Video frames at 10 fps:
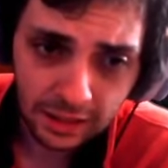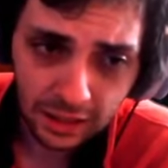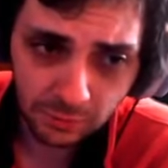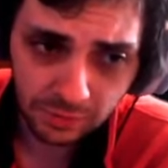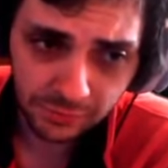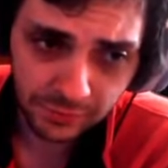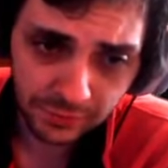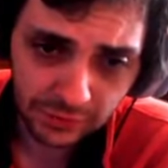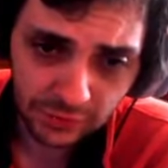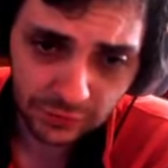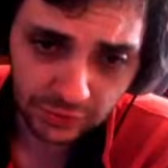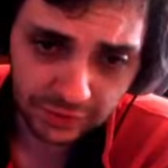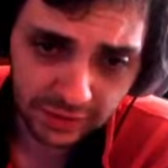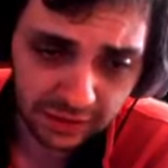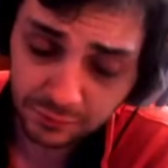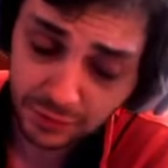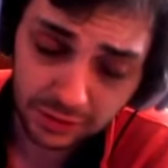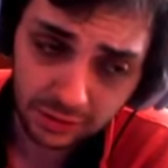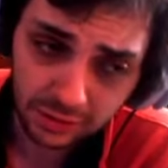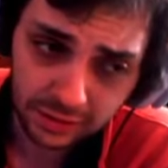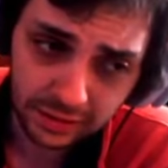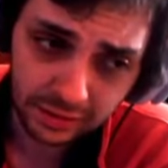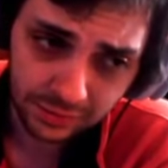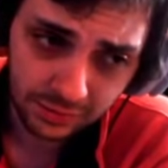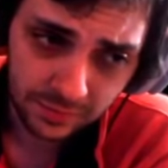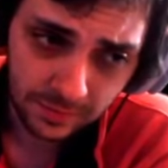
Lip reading: However, it's at least good to kind of fucking look at it, at least.